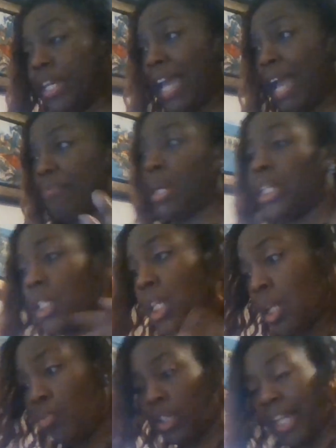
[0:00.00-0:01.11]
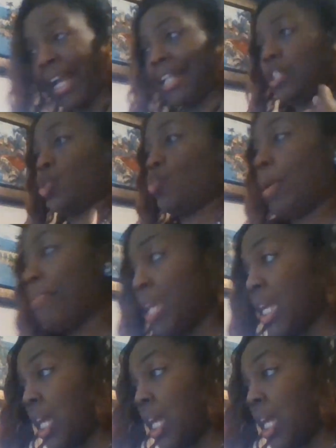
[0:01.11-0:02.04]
He gave money to them. What that got to do with me?